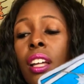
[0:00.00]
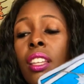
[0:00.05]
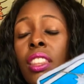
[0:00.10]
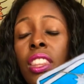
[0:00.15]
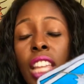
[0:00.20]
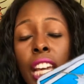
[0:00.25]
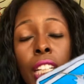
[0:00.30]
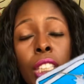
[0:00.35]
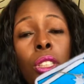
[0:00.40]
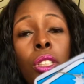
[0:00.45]

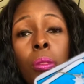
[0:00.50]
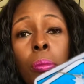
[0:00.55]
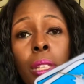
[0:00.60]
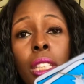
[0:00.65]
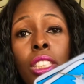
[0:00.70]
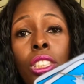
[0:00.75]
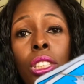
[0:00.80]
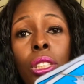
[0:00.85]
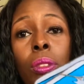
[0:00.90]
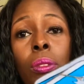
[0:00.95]
they do
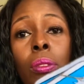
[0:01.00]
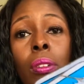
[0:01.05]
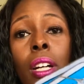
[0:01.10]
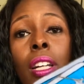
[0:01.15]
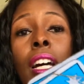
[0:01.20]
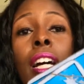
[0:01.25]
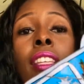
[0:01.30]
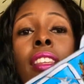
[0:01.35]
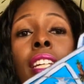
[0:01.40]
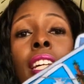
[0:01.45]
miss you. And
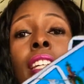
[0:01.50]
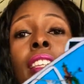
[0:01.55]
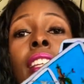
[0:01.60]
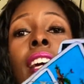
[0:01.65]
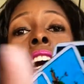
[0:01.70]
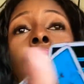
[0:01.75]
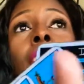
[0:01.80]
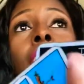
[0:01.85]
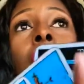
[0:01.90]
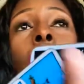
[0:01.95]
I think
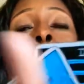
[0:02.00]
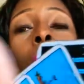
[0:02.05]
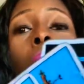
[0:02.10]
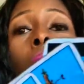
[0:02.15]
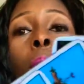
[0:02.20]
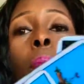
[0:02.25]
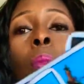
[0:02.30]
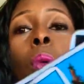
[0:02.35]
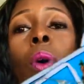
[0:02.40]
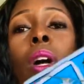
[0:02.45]
that at
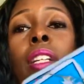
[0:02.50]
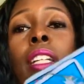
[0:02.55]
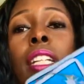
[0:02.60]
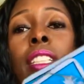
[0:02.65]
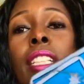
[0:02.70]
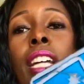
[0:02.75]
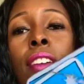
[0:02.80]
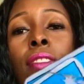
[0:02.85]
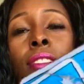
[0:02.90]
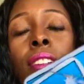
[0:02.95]
one point they
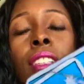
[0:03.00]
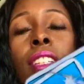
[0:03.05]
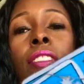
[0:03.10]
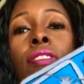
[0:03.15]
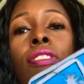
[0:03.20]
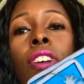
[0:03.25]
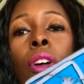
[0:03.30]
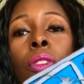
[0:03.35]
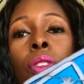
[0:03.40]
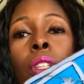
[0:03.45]
definitely
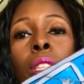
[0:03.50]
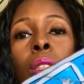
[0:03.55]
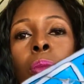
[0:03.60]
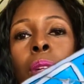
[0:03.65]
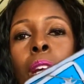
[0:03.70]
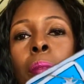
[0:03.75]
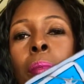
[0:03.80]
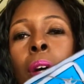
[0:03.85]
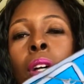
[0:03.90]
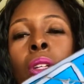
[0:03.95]
felt this
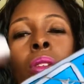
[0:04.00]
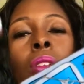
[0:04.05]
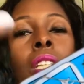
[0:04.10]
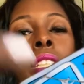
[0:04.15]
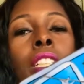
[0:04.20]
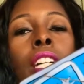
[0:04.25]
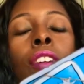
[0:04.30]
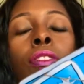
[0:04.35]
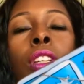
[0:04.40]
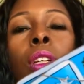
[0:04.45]
way about you. They
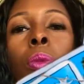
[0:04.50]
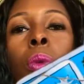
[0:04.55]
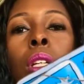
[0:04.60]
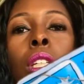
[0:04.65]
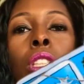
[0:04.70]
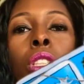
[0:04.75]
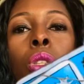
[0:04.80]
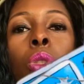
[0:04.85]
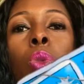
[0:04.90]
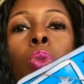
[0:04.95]
definitely
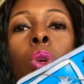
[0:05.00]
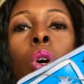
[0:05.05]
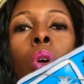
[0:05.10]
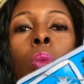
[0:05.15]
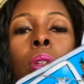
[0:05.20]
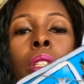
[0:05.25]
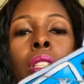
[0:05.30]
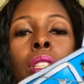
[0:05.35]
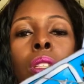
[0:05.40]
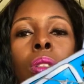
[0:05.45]
wanted to grow
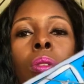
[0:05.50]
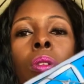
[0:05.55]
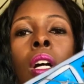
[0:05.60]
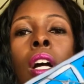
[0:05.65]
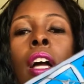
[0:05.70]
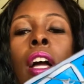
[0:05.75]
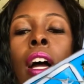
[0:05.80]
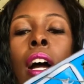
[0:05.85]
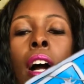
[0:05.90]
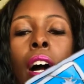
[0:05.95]
with you.
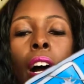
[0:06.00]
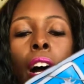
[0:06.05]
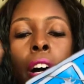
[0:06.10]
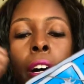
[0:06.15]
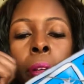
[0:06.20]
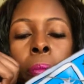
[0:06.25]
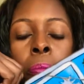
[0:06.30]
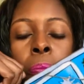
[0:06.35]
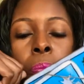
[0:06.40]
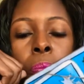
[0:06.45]

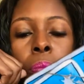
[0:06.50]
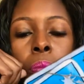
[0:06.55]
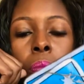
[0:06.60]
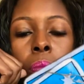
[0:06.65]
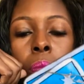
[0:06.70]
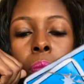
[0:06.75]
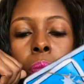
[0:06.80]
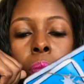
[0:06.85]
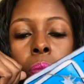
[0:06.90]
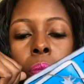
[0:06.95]

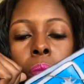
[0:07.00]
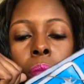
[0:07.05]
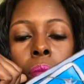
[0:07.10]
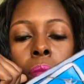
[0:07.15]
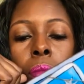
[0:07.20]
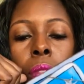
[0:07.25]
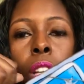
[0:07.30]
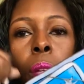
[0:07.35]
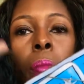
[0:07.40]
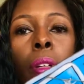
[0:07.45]

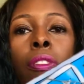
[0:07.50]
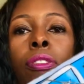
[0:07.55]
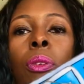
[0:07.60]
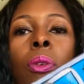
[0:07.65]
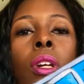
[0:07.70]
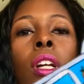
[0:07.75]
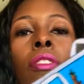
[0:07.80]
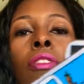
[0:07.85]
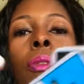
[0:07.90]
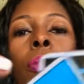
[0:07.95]
But for
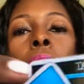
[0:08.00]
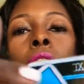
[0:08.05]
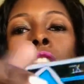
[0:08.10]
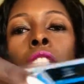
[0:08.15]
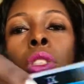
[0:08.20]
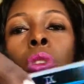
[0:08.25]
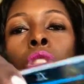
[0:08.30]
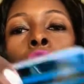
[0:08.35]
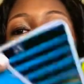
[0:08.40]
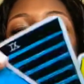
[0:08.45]
whatever
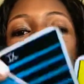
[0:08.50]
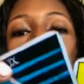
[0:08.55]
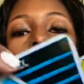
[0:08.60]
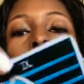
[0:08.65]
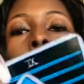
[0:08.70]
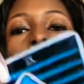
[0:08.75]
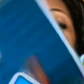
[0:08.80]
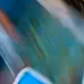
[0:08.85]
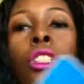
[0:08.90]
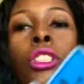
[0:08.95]
reason, you stressed
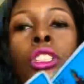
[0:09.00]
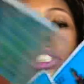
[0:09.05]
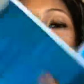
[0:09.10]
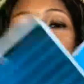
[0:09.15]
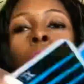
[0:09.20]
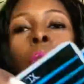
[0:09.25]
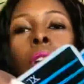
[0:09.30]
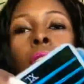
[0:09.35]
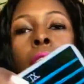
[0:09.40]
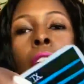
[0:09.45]
them out. It just
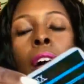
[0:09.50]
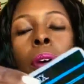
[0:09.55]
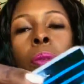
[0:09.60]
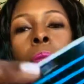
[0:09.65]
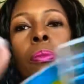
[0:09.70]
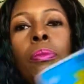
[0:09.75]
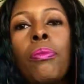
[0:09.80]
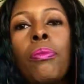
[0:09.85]
didn't work out.